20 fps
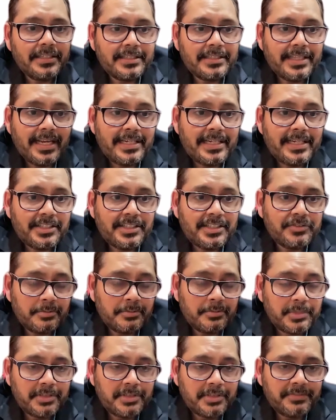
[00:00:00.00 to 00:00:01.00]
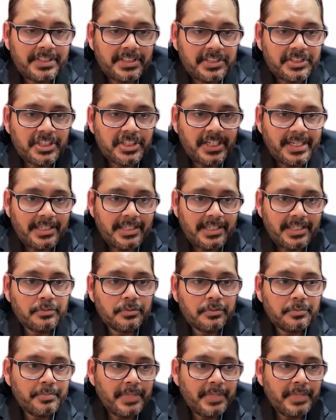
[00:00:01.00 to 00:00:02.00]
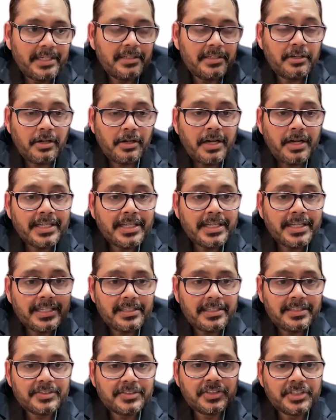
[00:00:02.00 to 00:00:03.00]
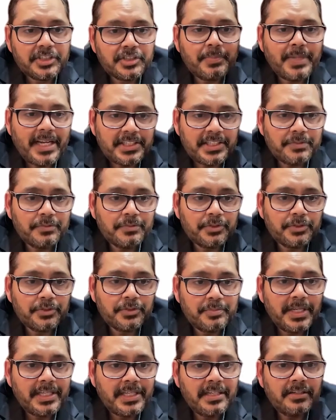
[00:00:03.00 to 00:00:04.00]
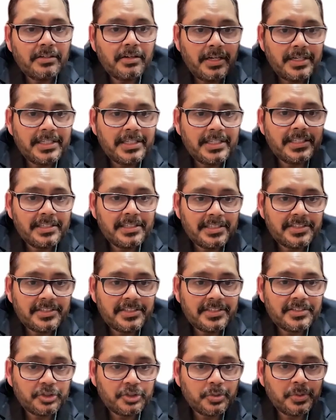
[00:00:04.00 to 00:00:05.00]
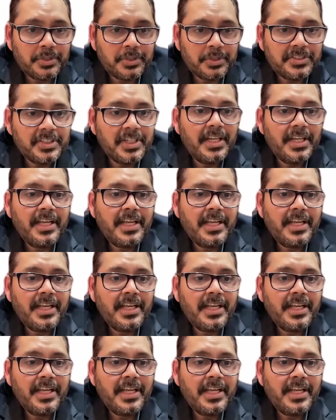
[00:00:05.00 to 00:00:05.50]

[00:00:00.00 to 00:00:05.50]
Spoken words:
And that is from Naveen Jain, who made chronic illness. His passion was making chronic illness a choice.